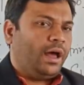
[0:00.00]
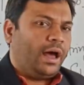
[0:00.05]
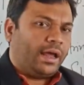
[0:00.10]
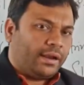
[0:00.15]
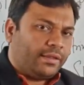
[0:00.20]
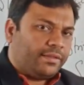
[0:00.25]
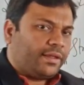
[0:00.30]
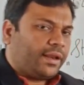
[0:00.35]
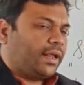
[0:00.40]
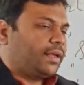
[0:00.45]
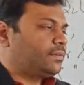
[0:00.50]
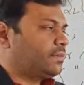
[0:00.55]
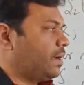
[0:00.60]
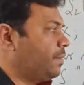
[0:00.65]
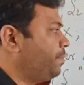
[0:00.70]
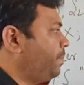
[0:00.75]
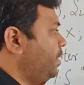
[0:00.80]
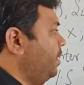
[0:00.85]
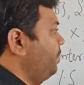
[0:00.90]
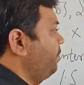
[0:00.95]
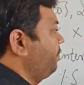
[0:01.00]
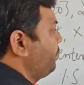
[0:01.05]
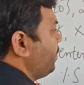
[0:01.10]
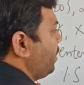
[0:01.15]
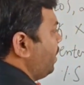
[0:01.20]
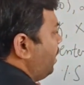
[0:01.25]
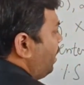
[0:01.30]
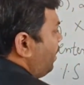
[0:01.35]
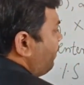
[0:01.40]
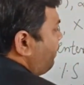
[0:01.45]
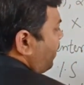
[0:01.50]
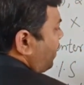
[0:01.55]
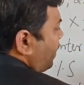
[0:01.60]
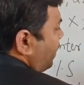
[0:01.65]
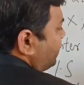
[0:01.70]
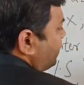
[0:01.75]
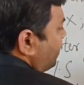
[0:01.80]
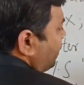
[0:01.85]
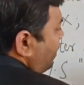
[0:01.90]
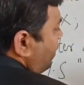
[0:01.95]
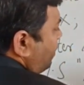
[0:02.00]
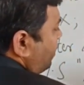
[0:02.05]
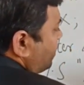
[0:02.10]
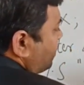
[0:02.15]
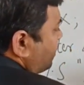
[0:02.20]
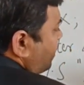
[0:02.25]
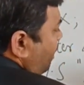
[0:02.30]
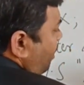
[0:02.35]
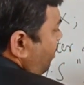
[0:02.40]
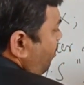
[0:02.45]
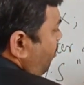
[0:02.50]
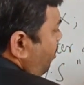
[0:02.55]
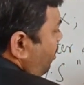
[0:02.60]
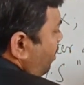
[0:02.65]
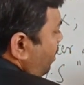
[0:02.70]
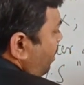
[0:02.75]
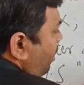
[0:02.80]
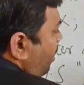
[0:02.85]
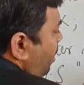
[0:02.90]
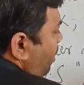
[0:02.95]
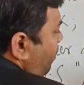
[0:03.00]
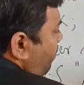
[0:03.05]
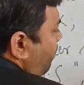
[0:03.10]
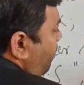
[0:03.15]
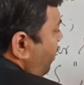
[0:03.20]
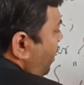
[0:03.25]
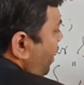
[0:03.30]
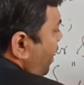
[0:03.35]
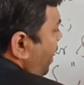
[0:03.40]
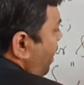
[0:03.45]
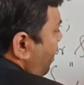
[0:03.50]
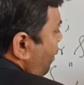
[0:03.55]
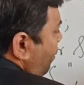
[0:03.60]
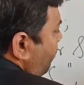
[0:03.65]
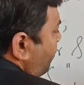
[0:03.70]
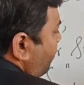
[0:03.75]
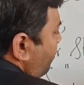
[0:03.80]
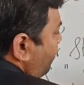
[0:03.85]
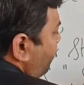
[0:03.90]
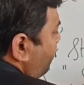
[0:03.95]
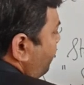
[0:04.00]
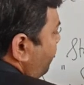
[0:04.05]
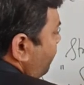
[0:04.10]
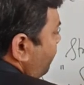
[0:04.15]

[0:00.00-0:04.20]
Another example, if I consider this string called Malayalam.